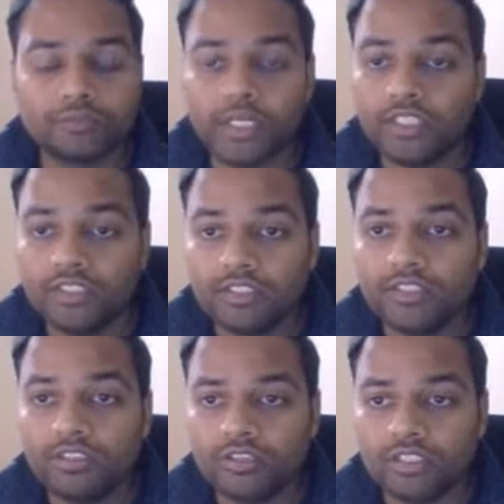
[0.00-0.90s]
page
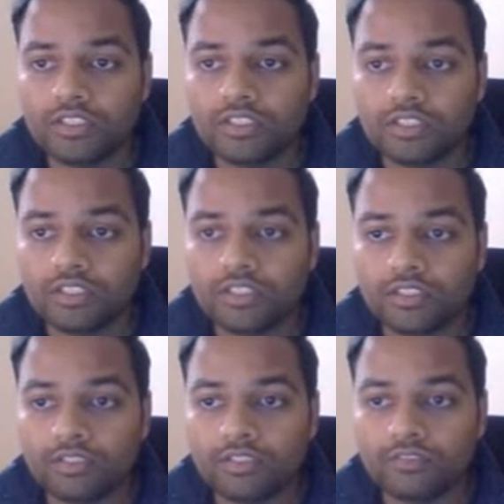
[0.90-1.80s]
on this
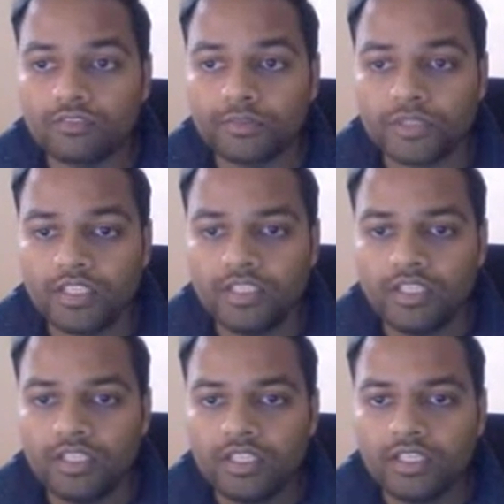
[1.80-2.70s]
website,
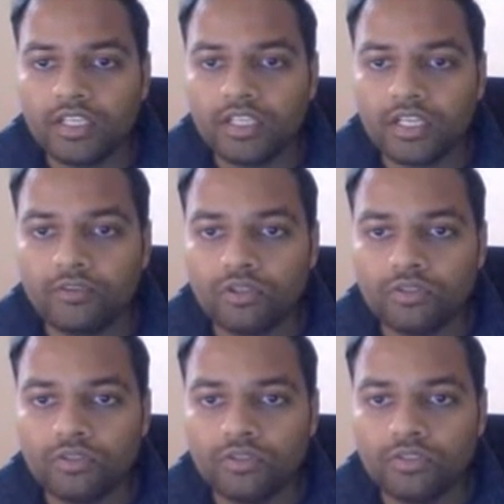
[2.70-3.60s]
and I've
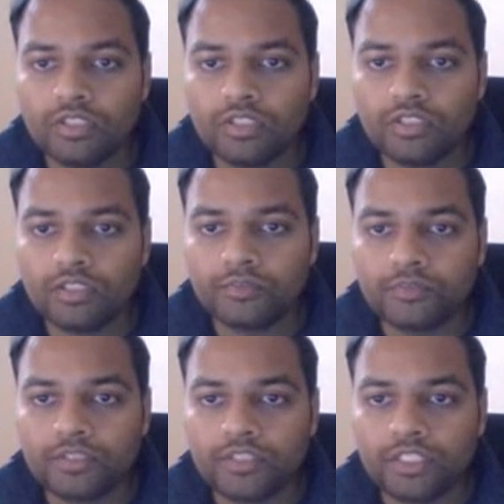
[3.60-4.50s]
also
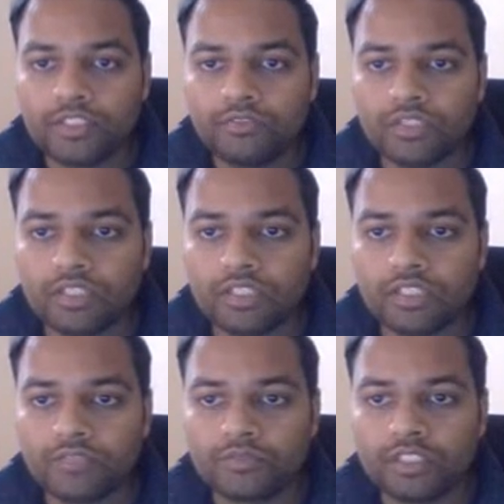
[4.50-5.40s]
created one
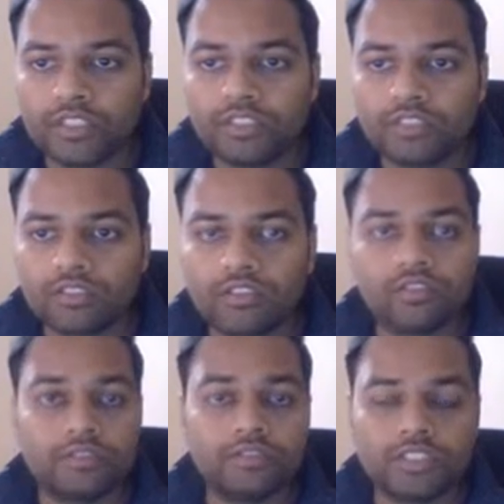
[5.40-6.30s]
section
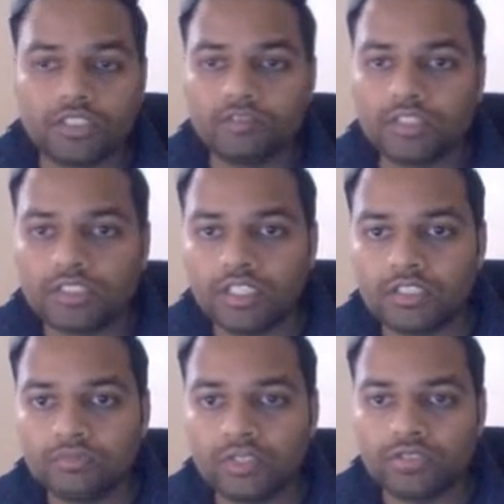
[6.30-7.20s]
or a widget which says
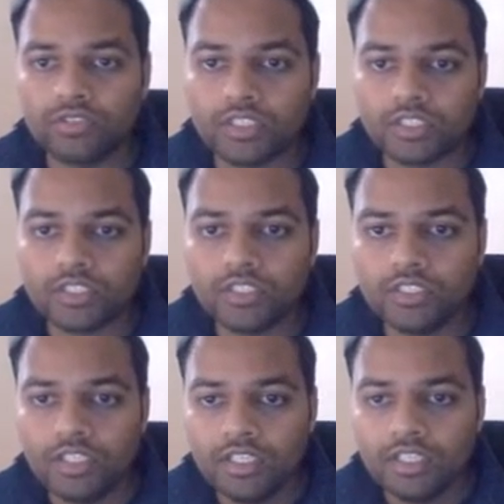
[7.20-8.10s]
browse the content,
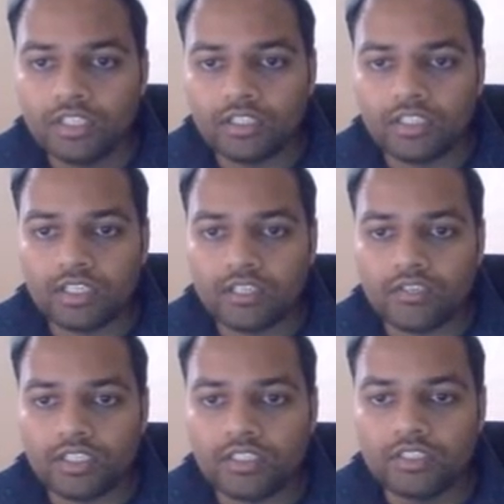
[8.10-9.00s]
and then I have
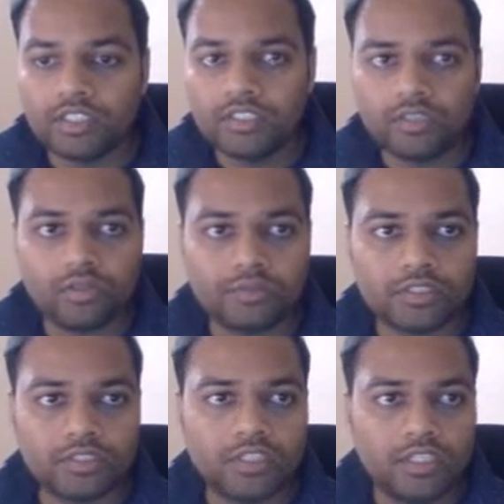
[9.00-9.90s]
added these options.